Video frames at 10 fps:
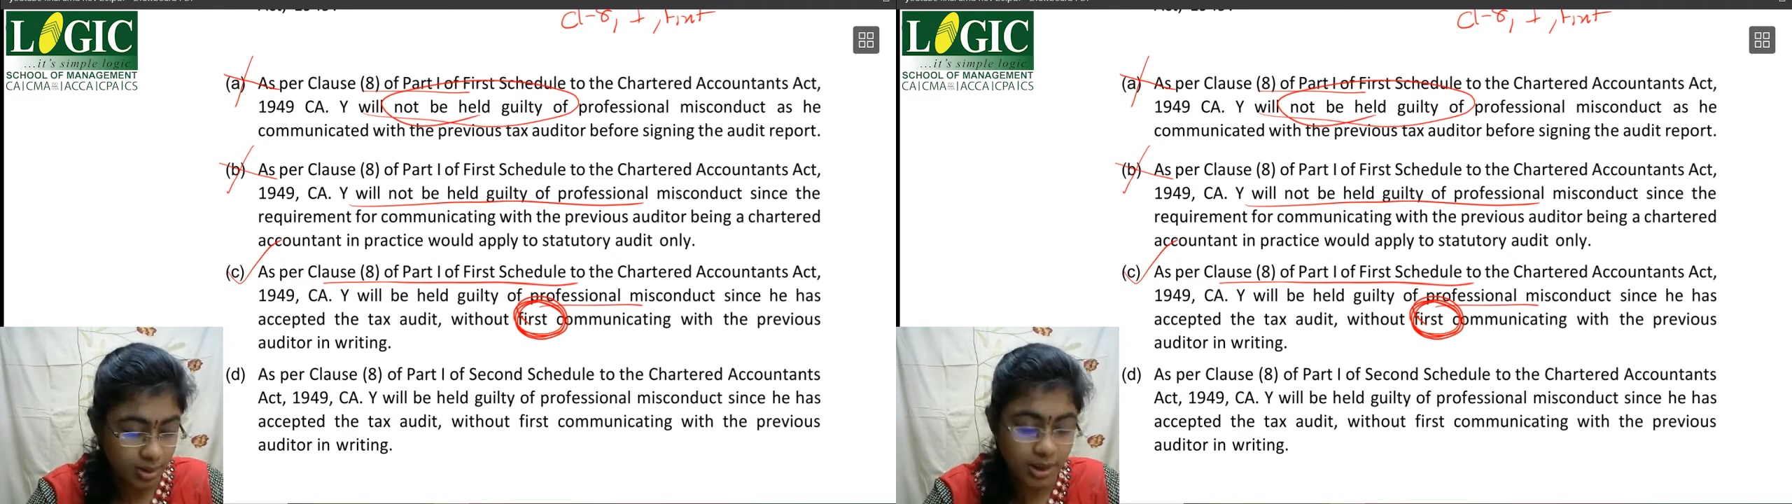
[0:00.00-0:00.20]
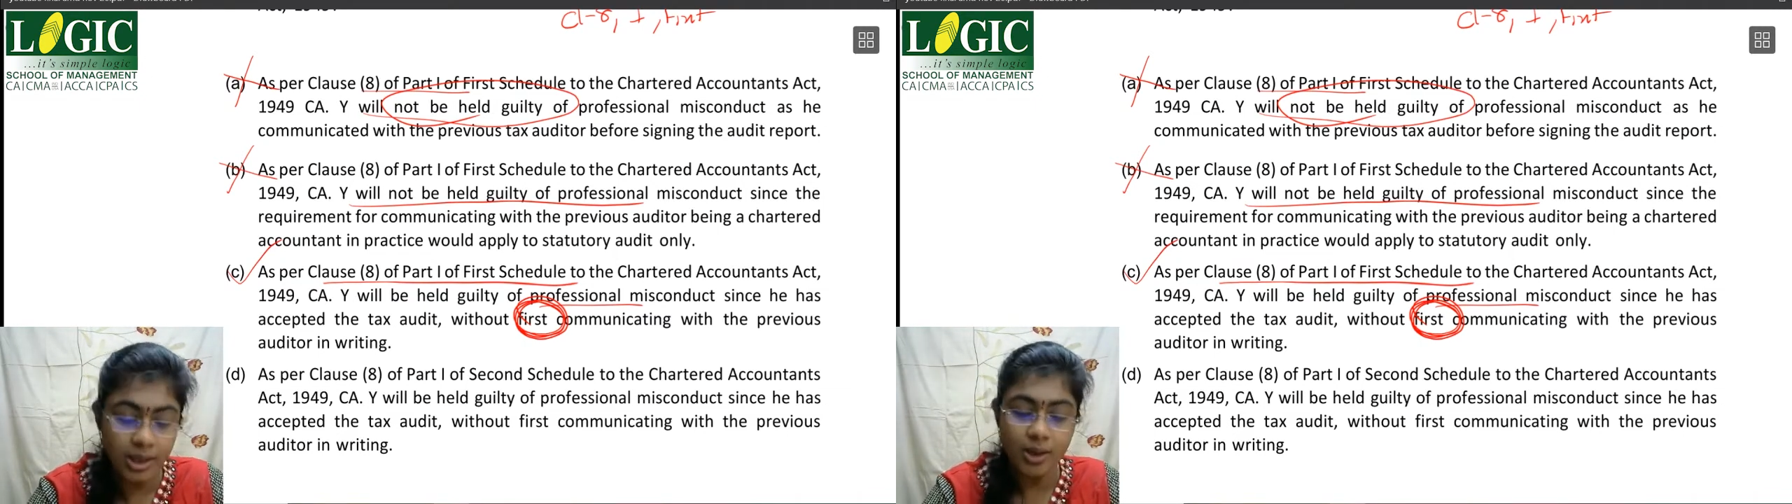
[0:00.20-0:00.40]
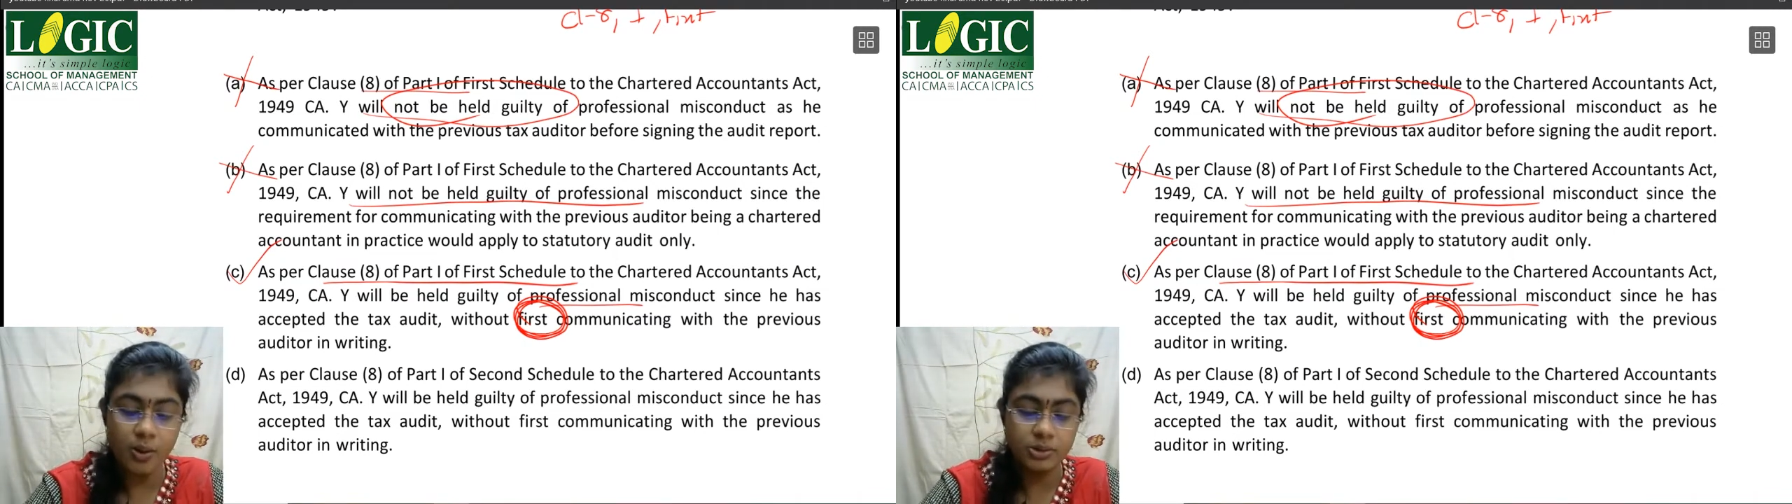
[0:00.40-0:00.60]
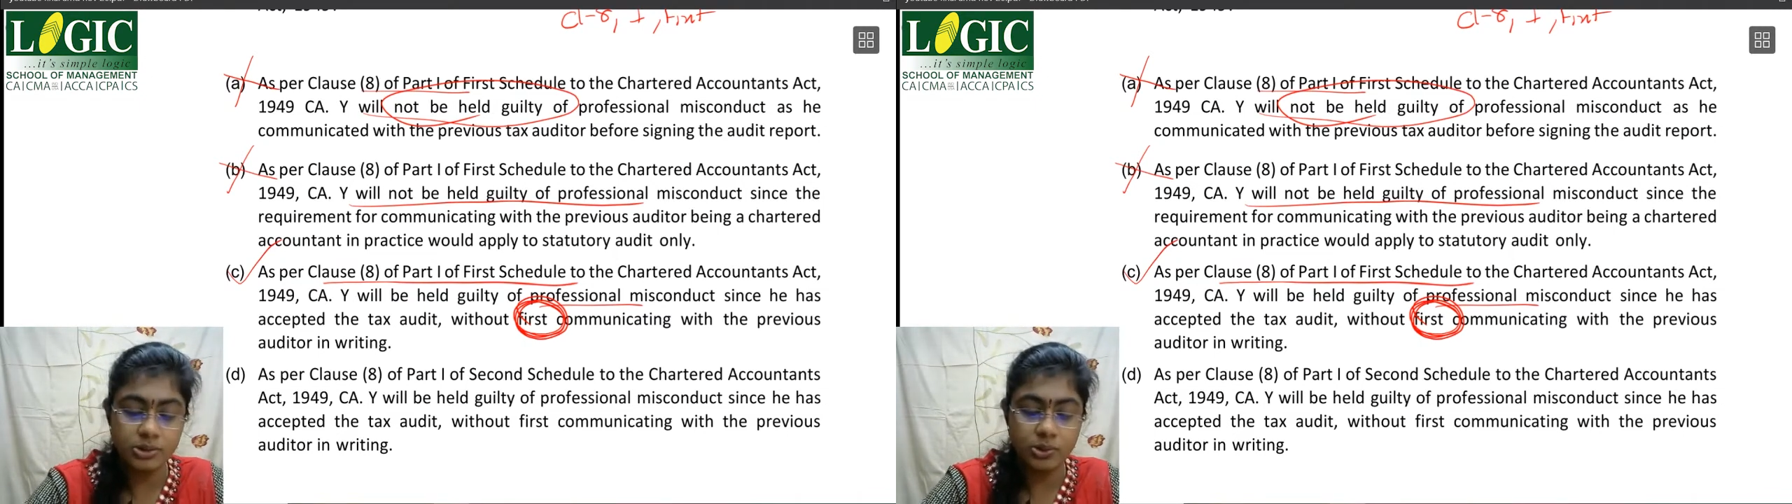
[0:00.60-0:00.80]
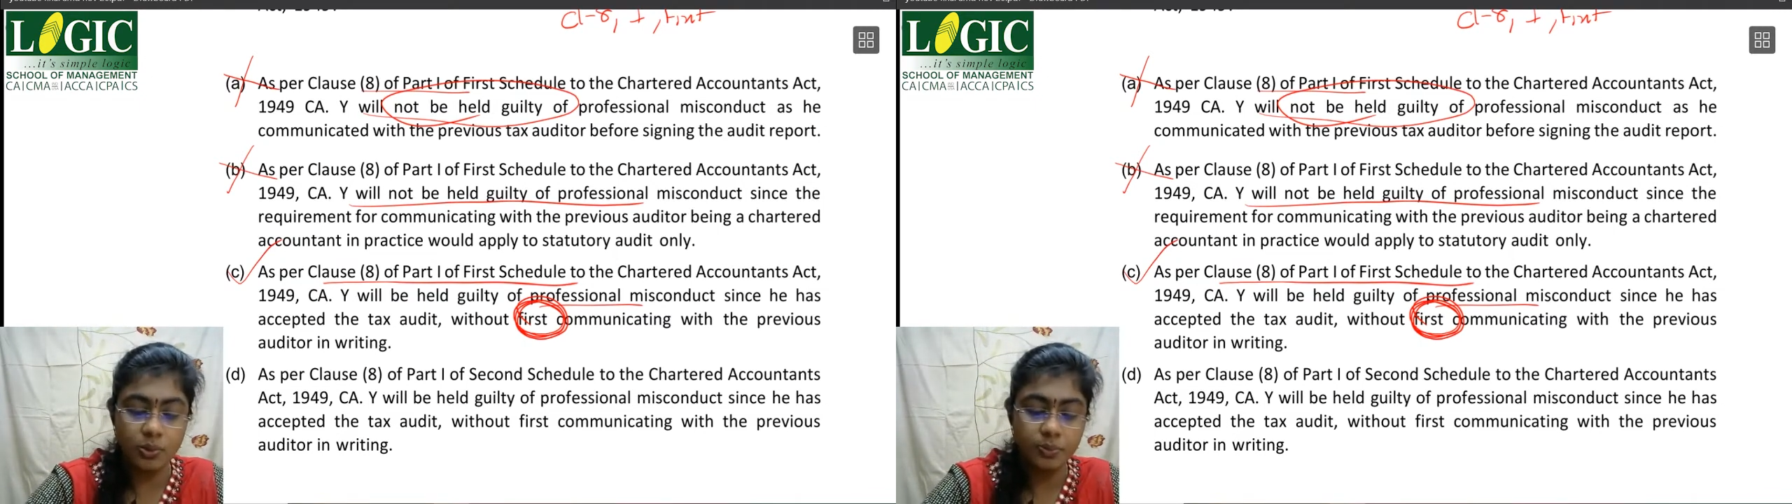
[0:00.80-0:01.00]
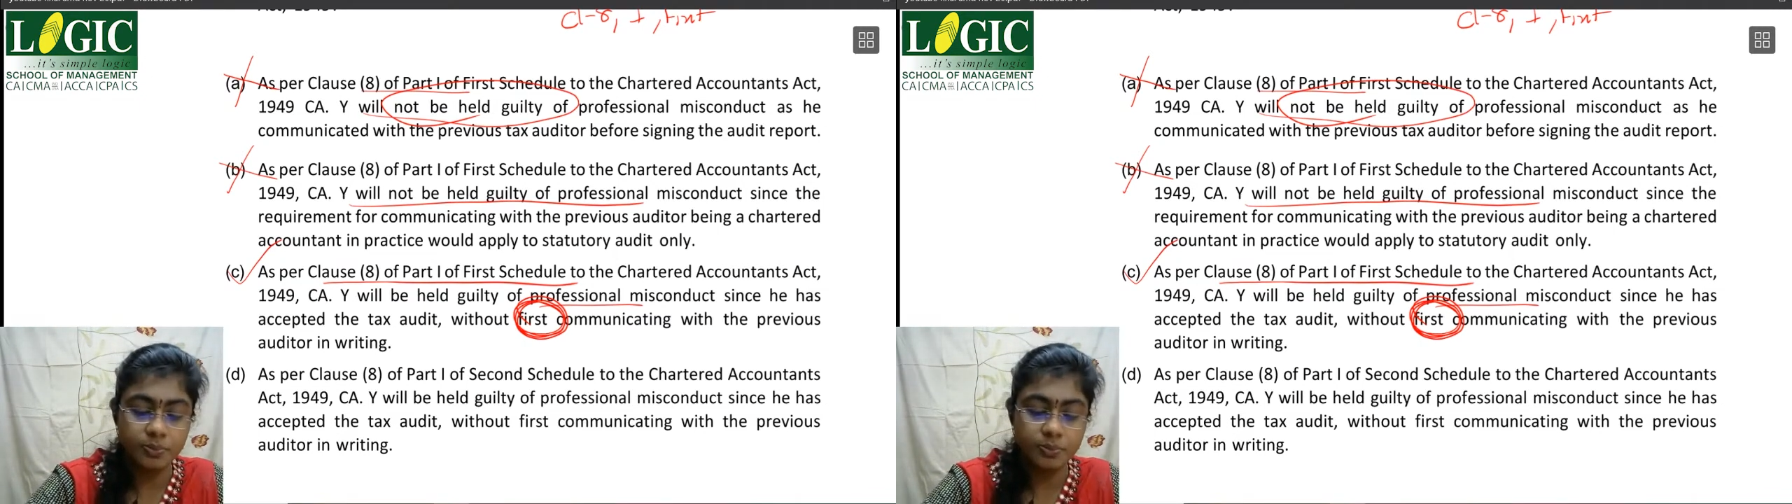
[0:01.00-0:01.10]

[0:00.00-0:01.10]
D also.